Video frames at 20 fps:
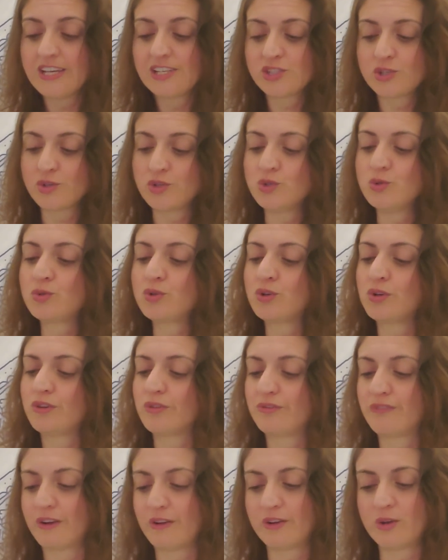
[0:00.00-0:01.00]
So you
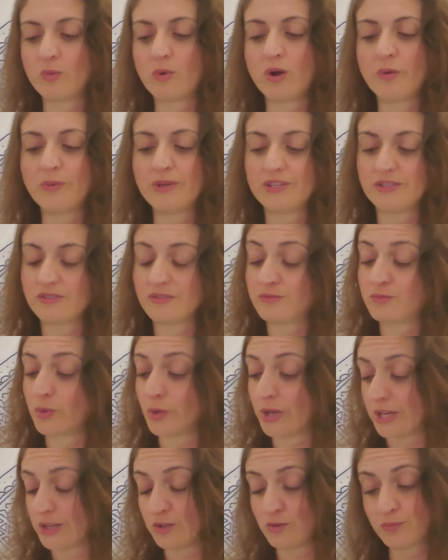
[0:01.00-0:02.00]
could very well be,
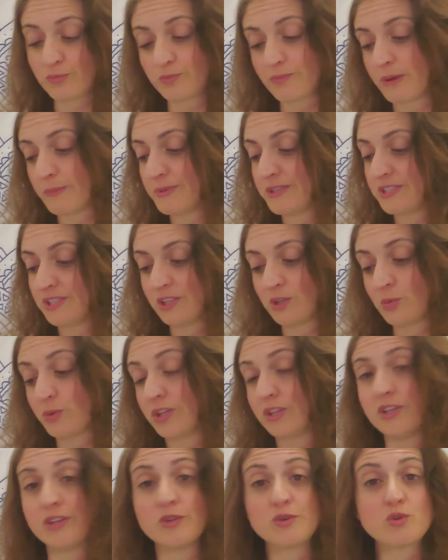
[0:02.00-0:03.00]
okay, you might be dealing with
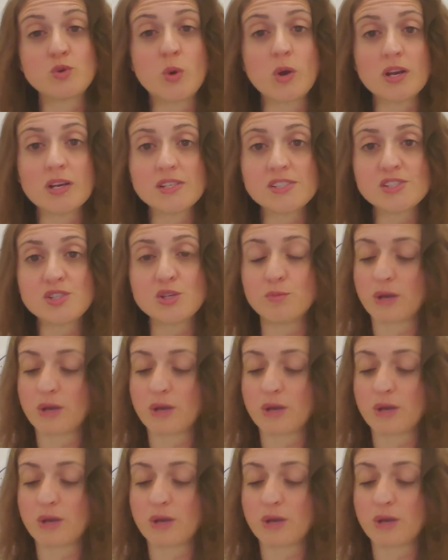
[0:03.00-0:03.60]
another Taurus,